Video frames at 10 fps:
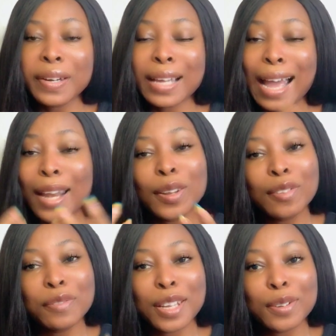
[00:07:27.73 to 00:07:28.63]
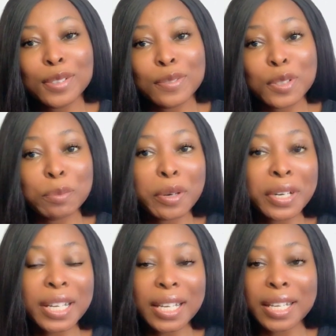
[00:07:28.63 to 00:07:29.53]
I love a lot of
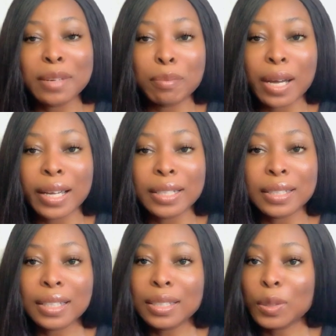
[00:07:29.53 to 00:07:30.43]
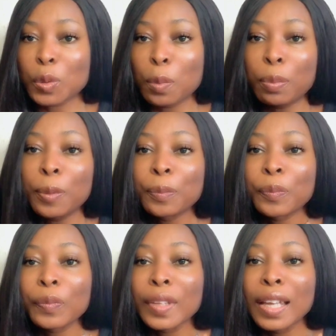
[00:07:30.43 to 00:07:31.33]
turmeric in my soap.
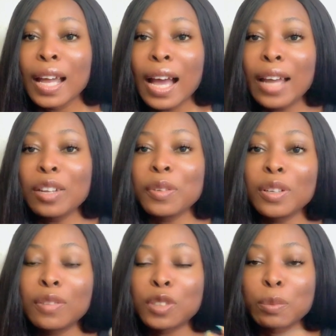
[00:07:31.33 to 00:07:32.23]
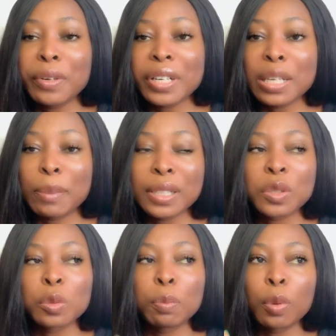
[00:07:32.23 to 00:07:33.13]
But
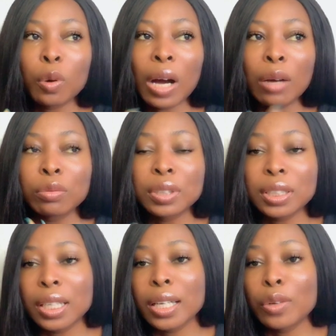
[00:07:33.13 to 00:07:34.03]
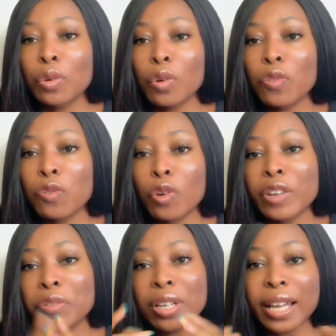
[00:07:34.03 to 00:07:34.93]
I will say
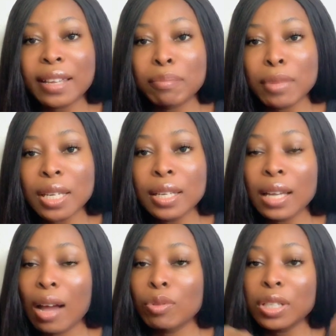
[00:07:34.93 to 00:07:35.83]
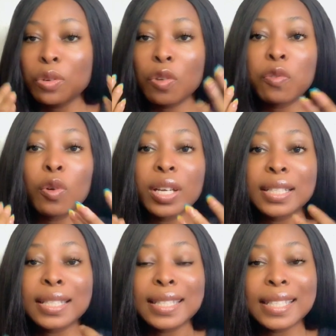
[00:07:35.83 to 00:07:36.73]
if you're like me, I will say go for a
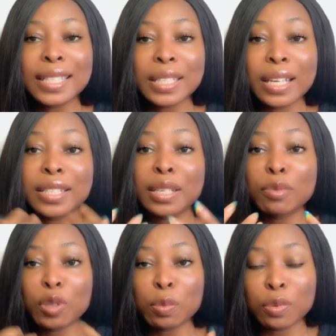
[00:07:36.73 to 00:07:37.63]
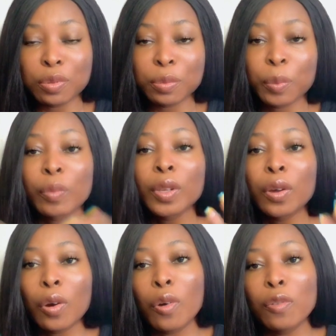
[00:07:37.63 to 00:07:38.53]
tablespoon
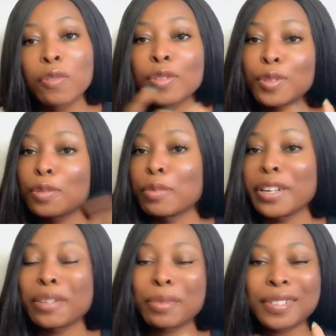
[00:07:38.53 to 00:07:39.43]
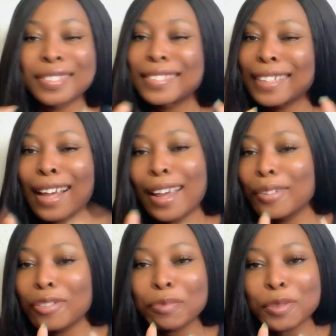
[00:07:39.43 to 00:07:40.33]
of turmeric, because I
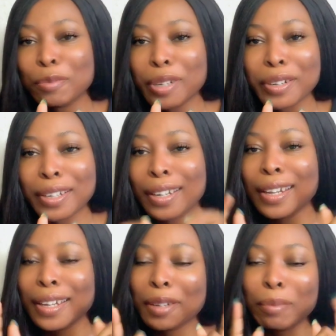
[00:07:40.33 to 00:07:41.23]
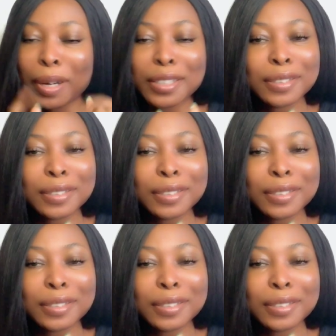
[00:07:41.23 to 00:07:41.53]
love turmeric in my